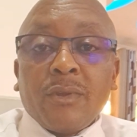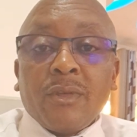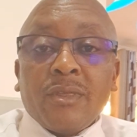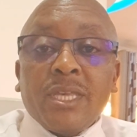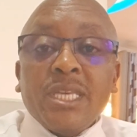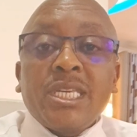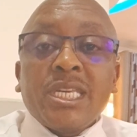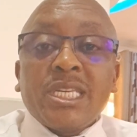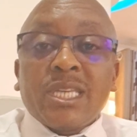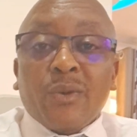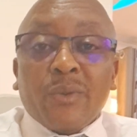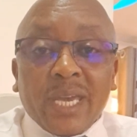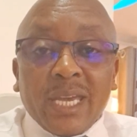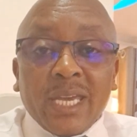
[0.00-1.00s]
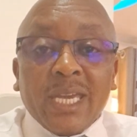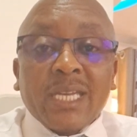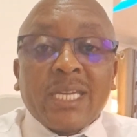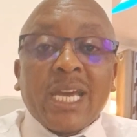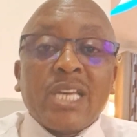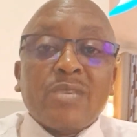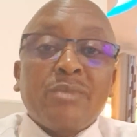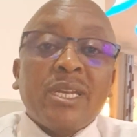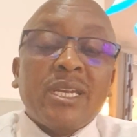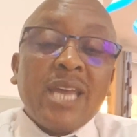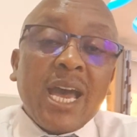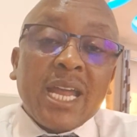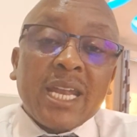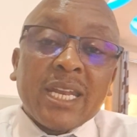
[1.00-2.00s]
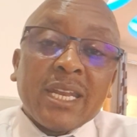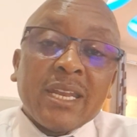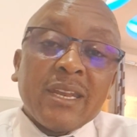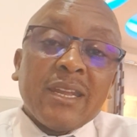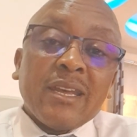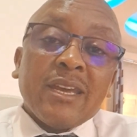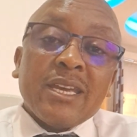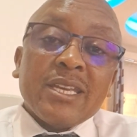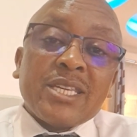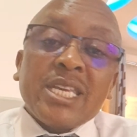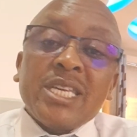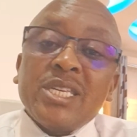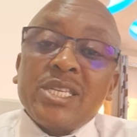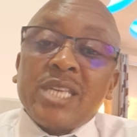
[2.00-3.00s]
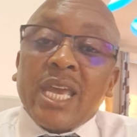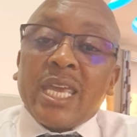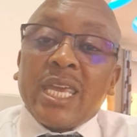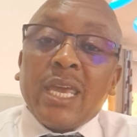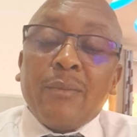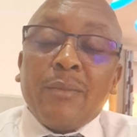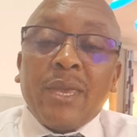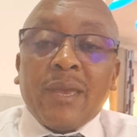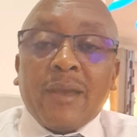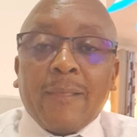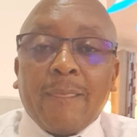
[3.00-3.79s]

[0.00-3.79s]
This is the way it has been done since I came here.